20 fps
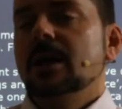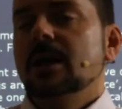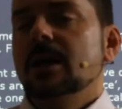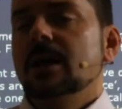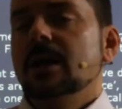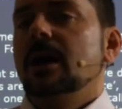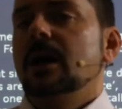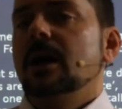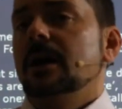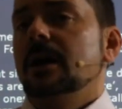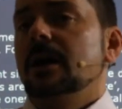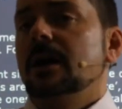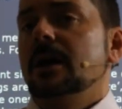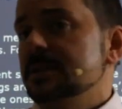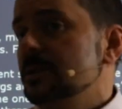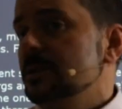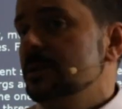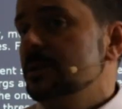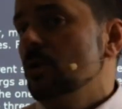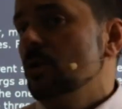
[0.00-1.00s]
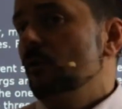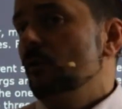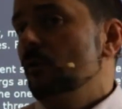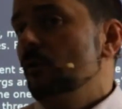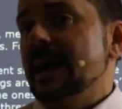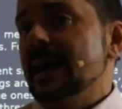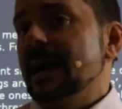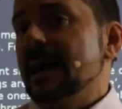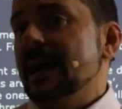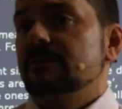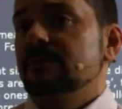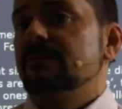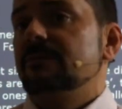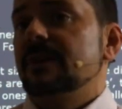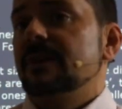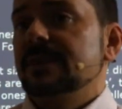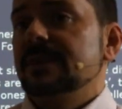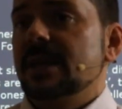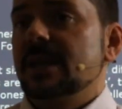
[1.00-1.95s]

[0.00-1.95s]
it's easy to go back and find that